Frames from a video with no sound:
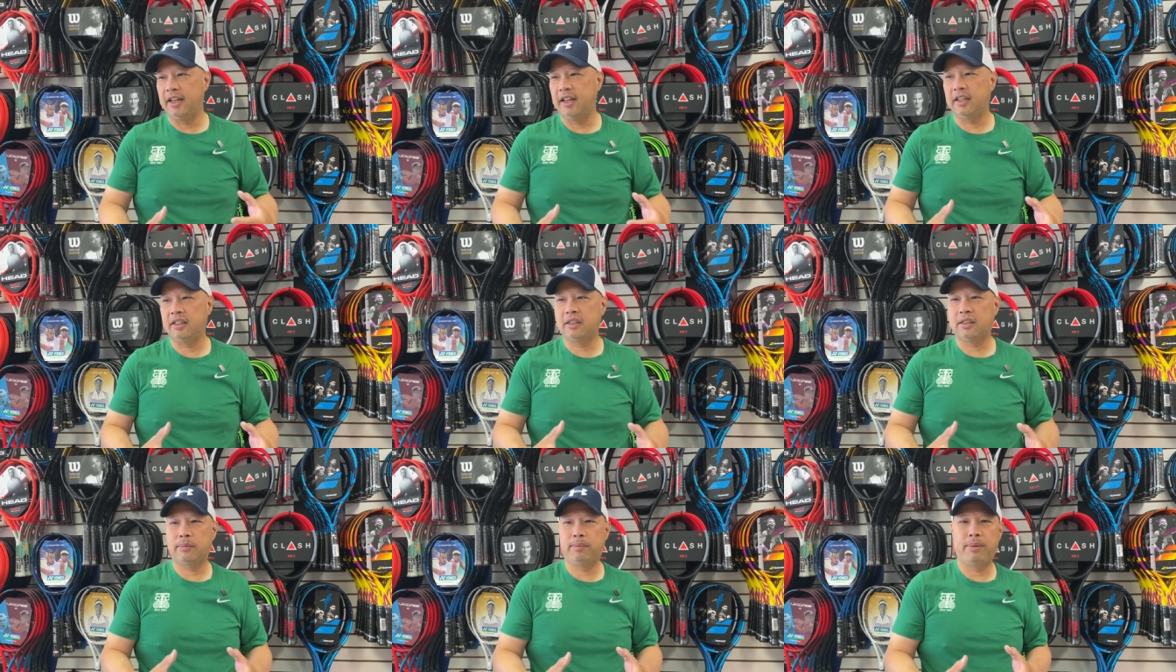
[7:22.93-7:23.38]

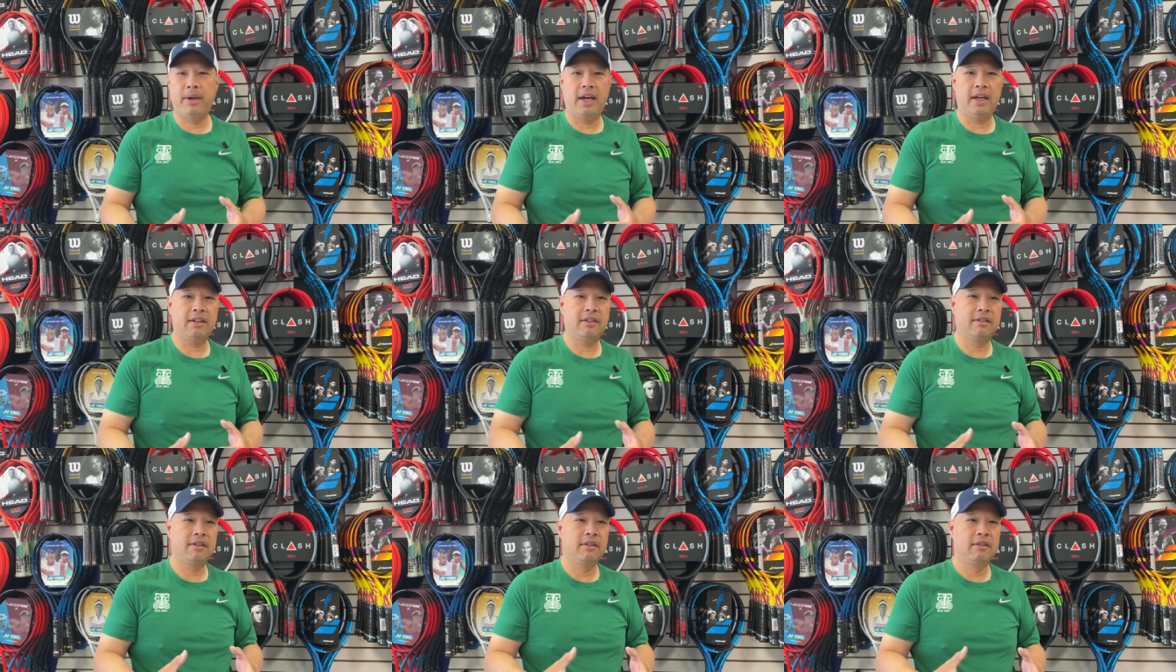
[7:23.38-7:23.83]

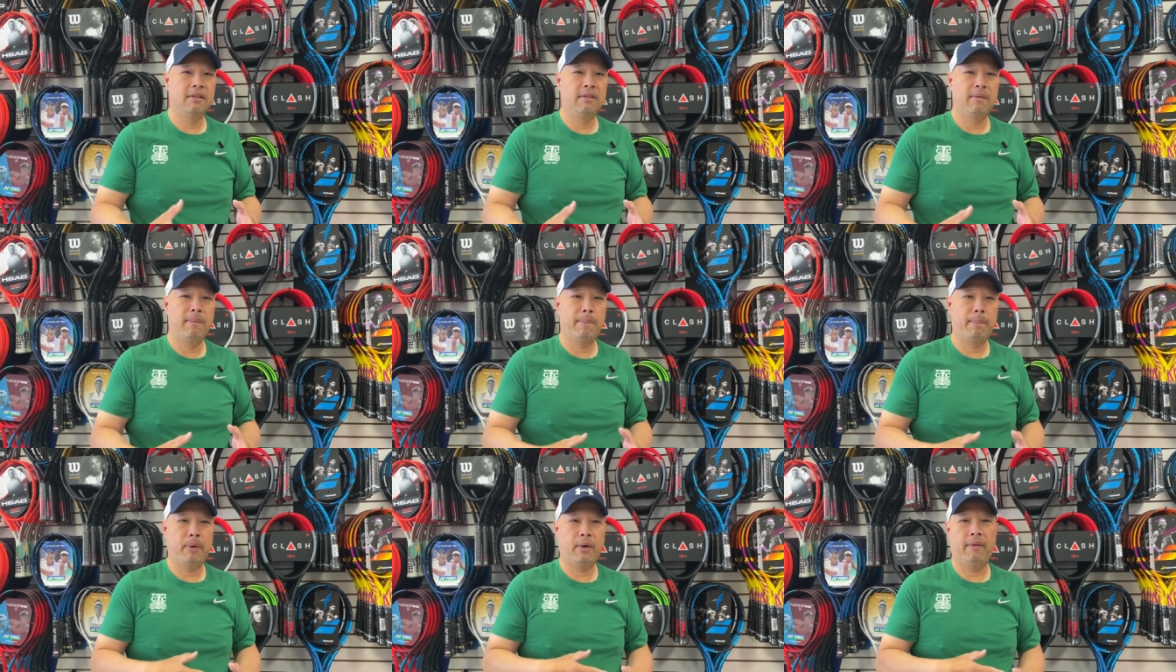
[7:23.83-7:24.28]
expect
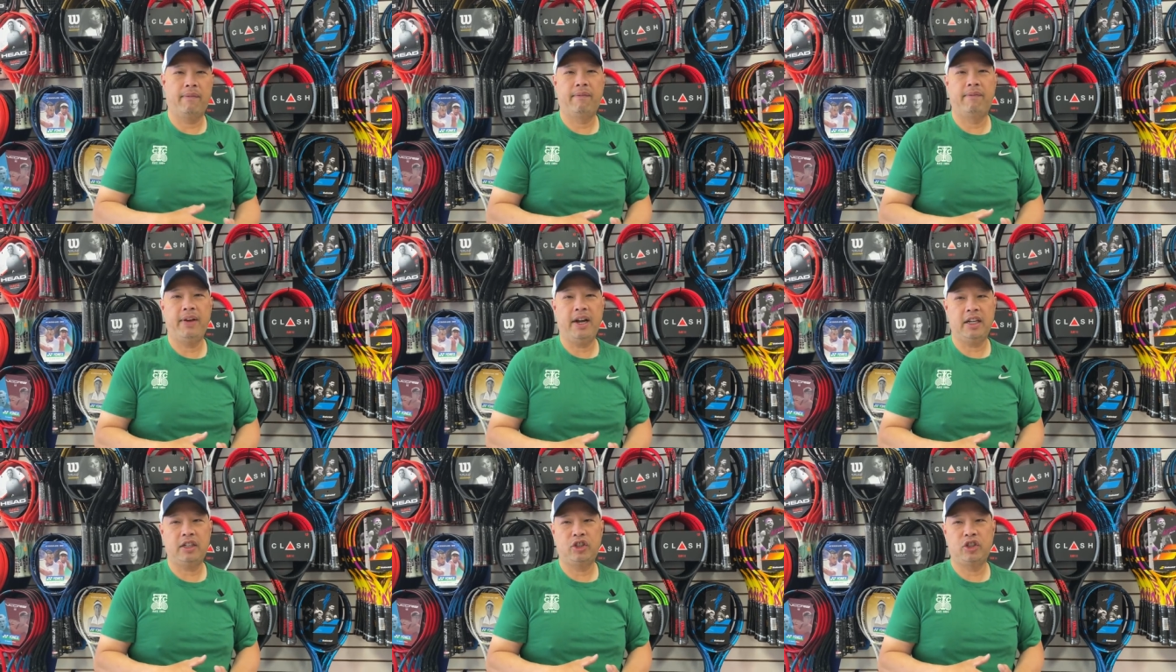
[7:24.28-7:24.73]

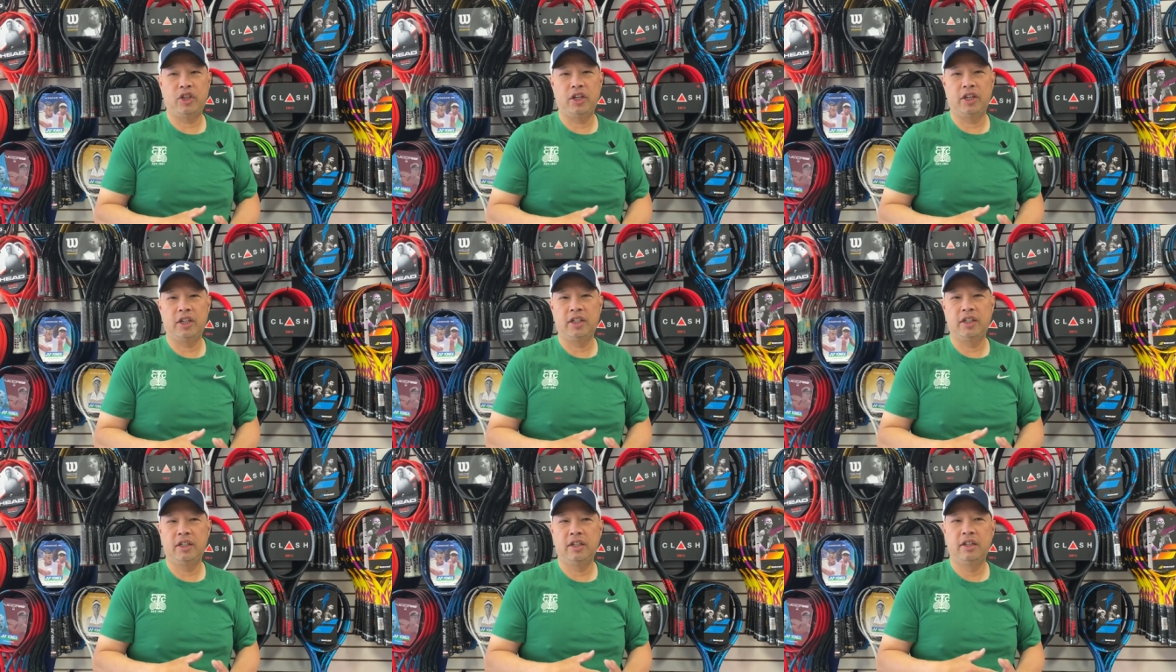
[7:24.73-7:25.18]

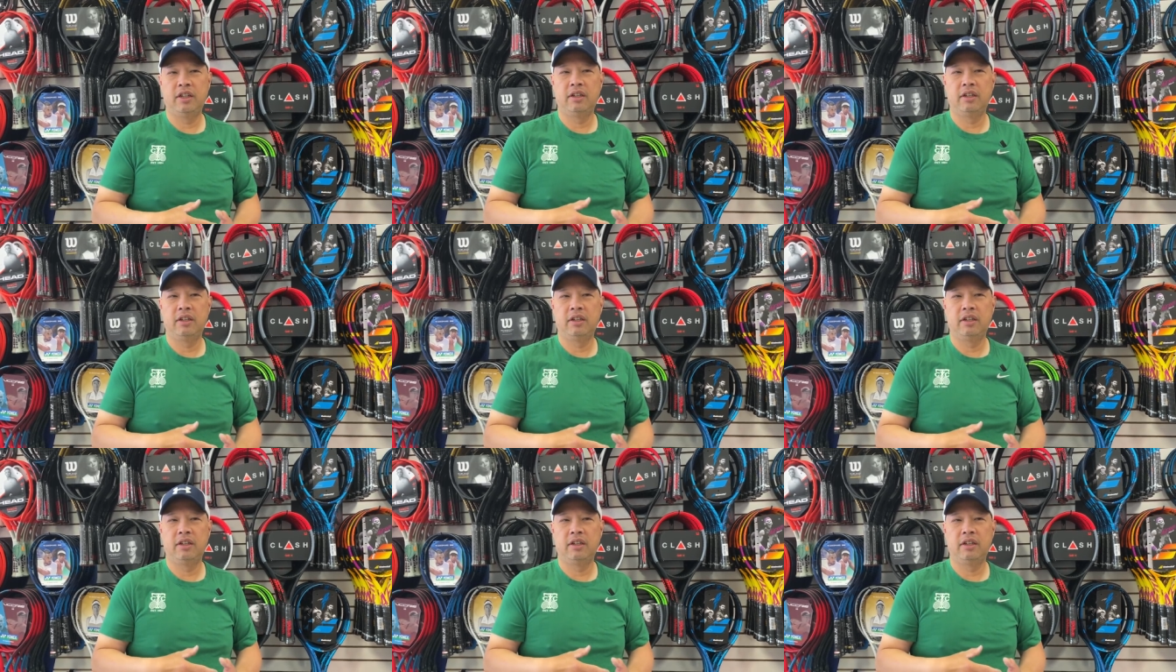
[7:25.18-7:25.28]
perfection